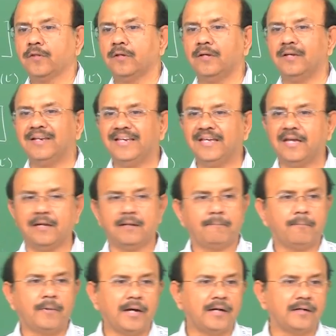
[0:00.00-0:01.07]
real
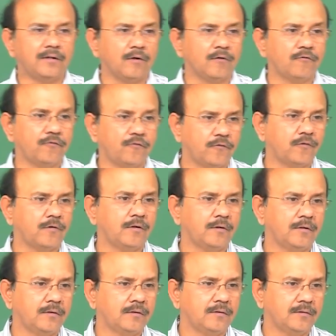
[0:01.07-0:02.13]
part of
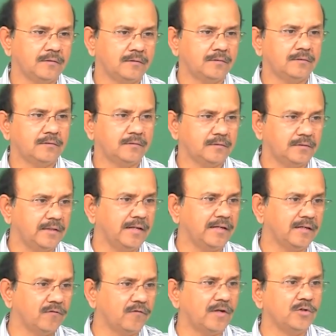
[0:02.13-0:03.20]
the
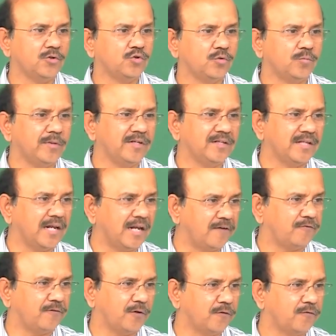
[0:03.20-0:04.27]
eigenvalue should be in the
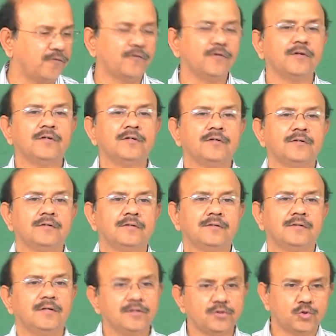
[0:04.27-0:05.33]
left of,
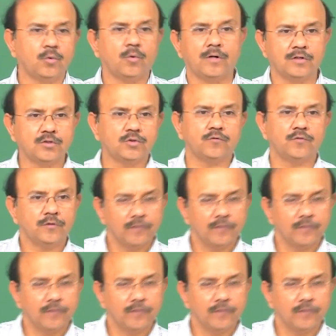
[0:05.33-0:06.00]
and so on and so forth.